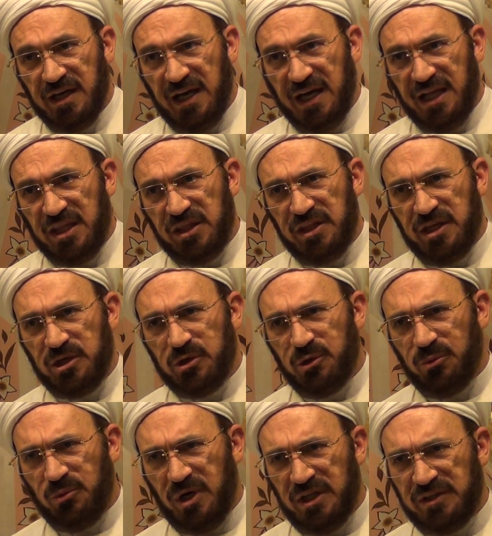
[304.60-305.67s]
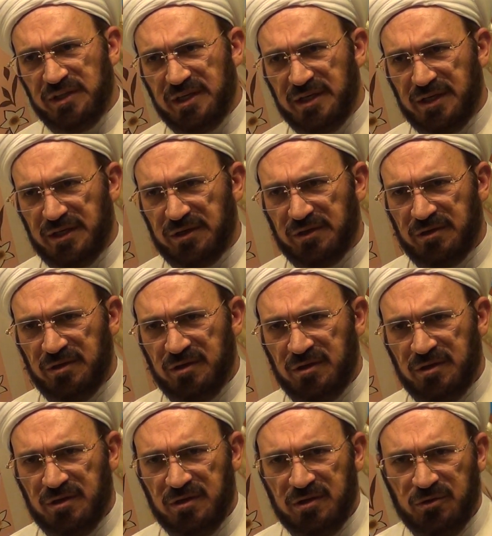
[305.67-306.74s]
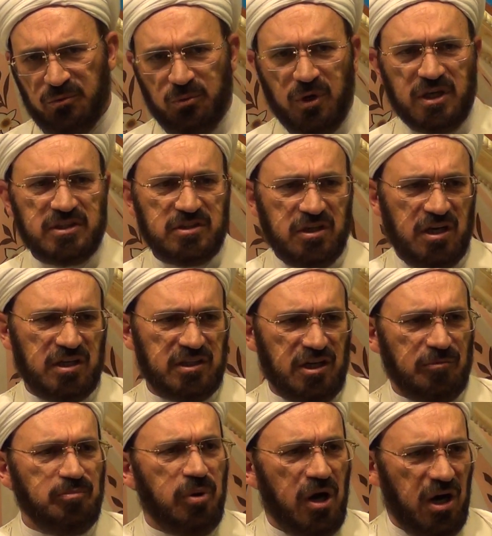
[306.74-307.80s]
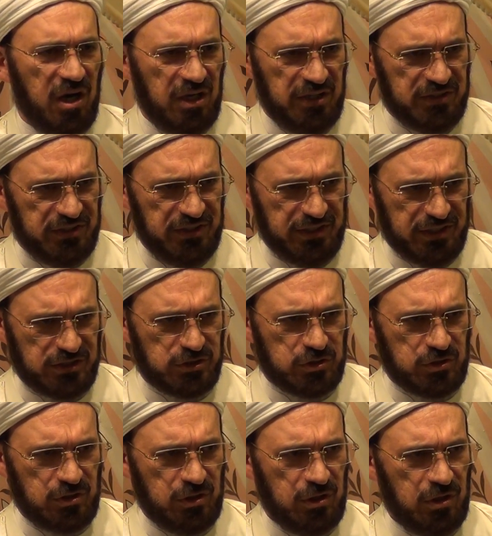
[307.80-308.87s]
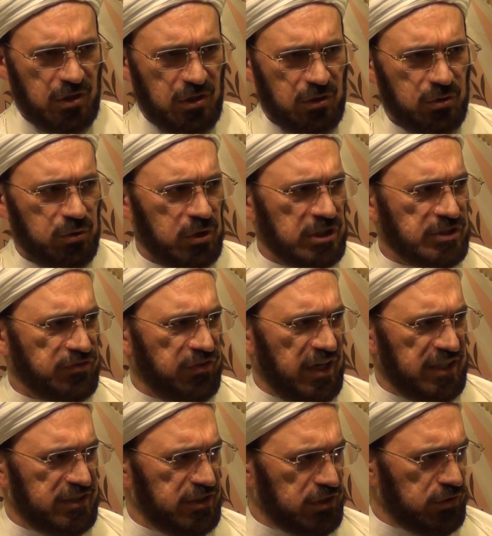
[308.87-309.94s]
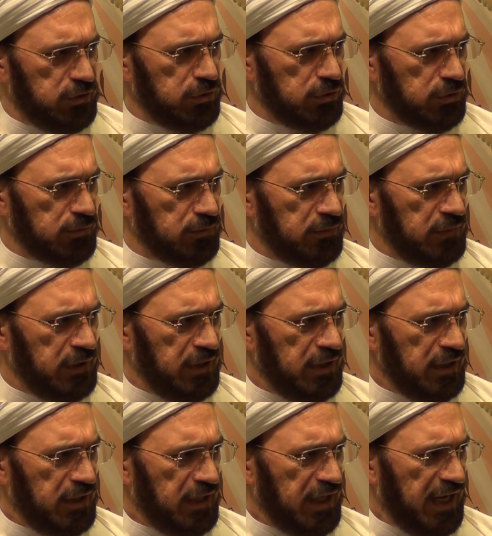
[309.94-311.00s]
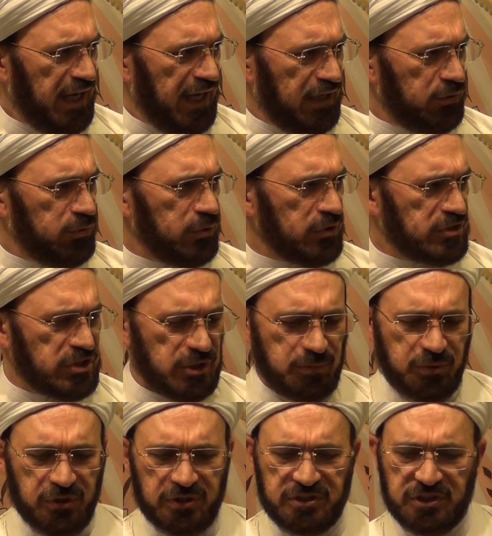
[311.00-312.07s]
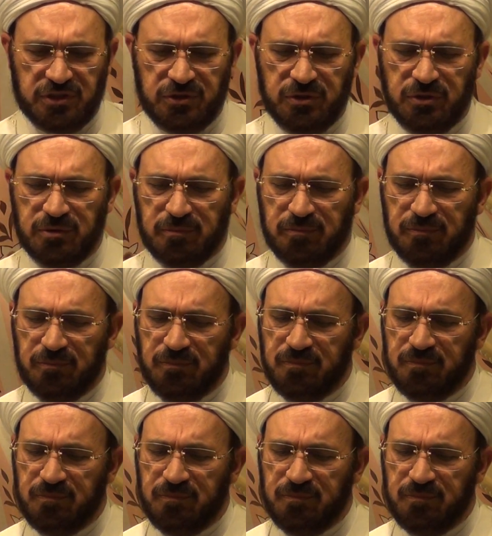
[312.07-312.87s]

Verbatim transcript: And then you wonder what kind of politics, who is fighting whom and who is supporting whom.